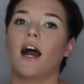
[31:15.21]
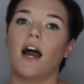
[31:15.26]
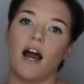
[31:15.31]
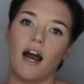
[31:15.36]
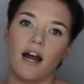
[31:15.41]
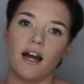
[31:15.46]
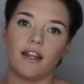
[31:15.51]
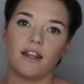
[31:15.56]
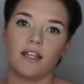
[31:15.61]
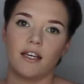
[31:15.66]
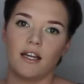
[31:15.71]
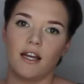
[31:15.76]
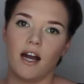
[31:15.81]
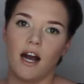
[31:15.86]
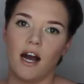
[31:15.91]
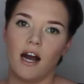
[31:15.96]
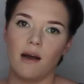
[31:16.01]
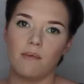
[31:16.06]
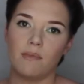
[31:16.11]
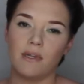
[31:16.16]
I think
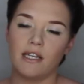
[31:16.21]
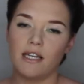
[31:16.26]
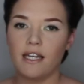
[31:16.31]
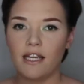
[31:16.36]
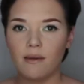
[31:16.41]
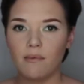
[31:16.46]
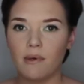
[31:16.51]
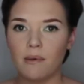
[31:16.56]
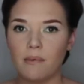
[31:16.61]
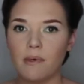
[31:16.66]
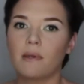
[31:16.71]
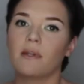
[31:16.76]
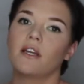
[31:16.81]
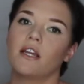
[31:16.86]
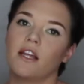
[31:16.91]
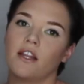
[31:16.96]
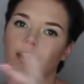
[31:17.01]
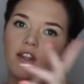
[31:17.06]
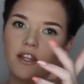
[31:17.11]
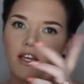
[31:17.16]
Hyman Lieberman,
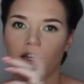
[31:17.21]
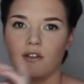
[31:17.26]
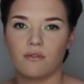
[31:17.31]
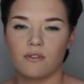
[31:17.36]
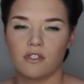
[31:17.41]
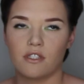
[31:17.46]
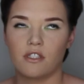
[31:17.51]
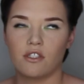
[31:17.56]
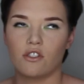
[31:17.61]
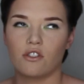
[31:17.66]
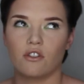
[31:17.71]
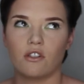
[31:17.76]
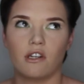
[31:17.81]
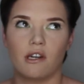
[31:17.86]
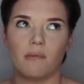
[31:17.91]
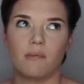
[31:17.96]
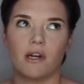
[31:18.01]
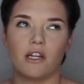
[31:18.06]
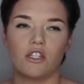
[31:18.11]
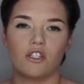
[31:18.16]
that was his
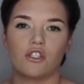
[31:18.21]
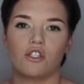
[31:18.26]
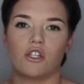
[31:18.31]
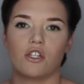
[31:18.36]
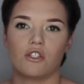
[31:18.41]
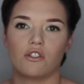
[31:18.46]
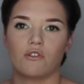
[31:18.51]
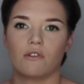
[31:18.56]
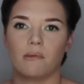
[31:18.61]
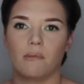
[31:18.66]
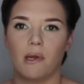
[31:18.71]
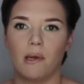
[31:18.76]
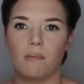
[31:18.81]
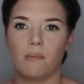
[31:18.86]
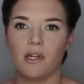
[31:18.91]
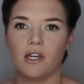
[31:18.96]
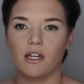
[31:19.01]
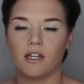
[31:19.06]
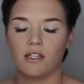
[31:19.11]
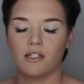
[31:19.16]
surname, I just
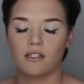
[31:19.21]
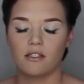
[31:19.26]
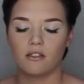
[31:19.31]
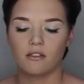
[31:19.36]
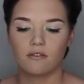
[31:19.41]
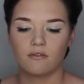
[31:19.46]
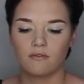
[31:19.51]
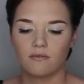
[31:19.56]
remembered it.